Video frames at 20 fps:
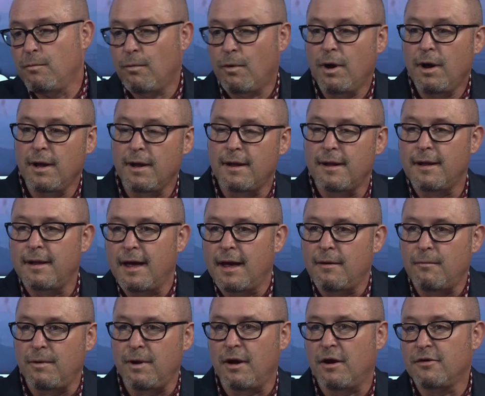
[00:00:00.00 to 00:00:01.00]
one
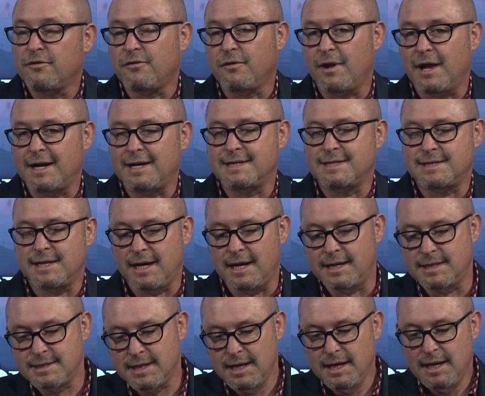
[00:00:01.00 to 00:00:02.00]
that we also like to say
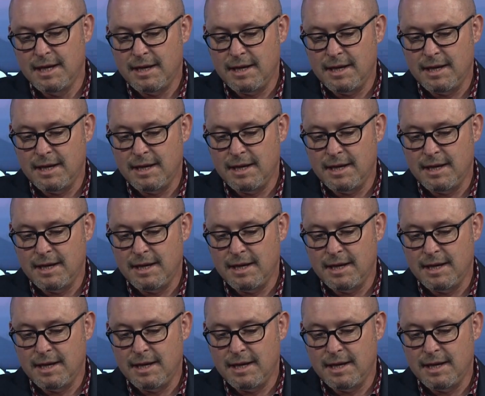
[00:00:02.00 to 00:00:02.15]
is,